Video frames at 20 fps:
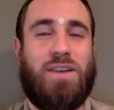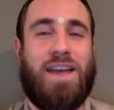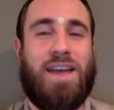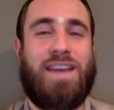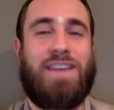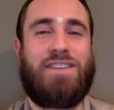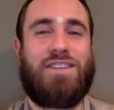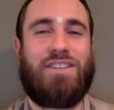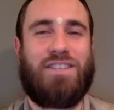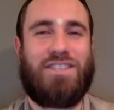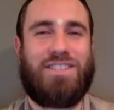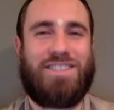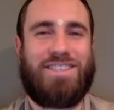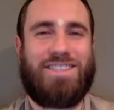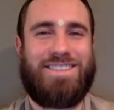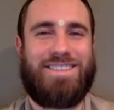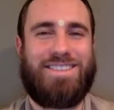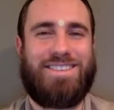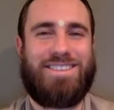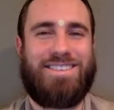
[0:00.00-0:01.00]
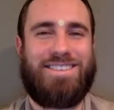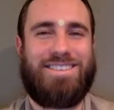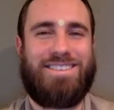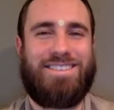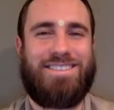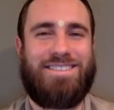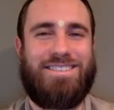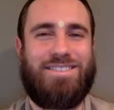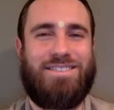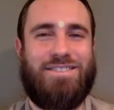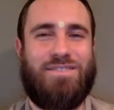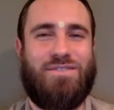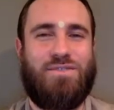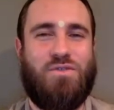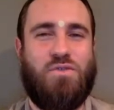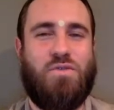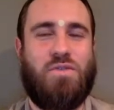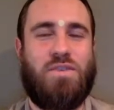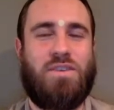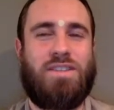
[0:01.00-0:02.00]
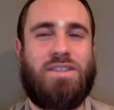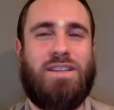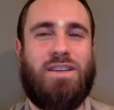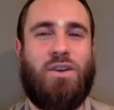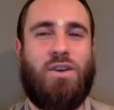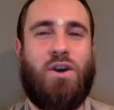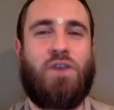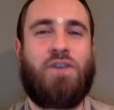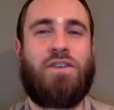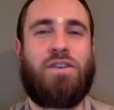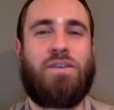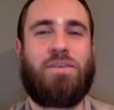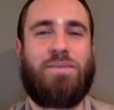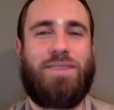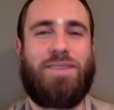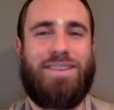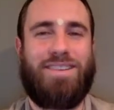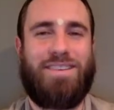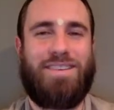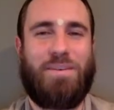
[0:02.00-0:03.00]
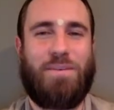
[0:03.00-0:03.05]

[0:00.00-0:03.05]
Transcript: righteous, who were still honorable.